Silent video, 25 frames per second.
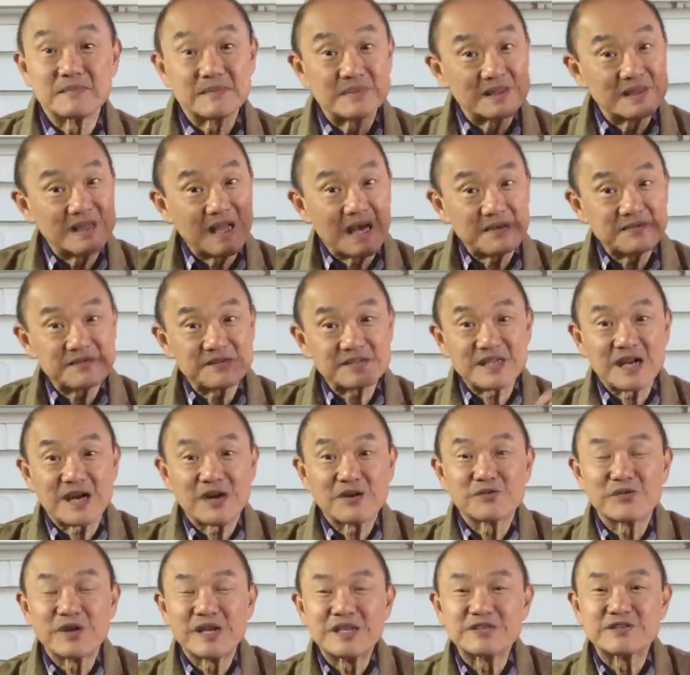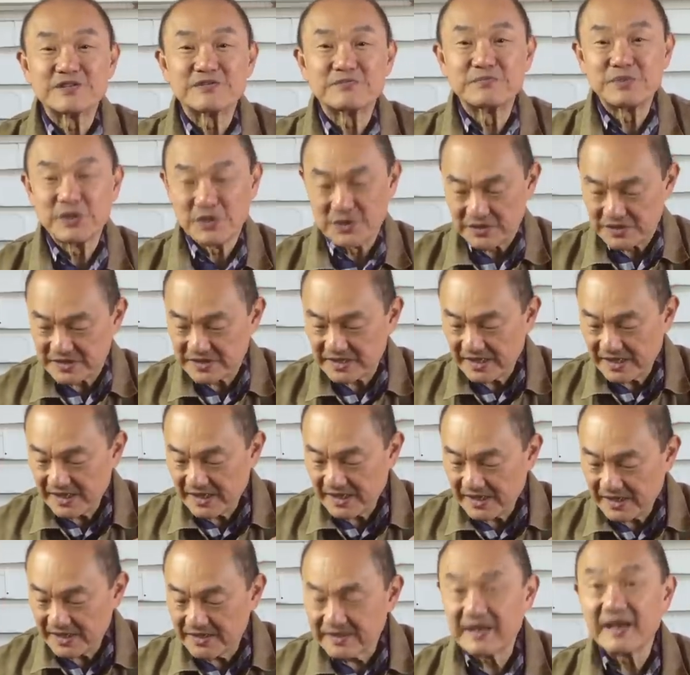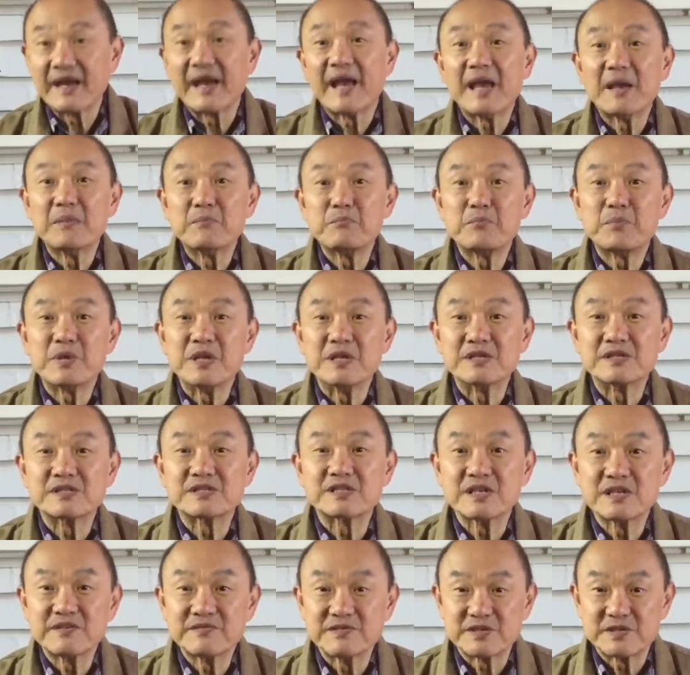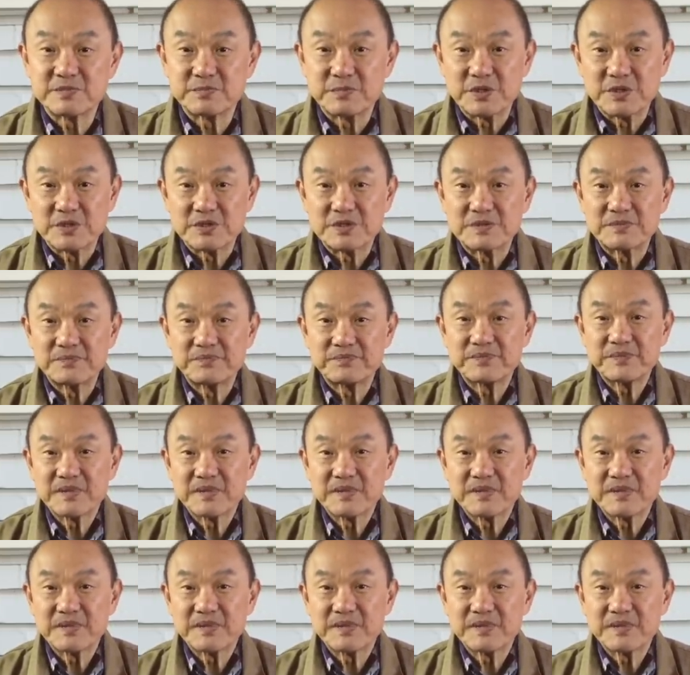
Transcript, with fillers: lifestyle range of boots, their MP service boot.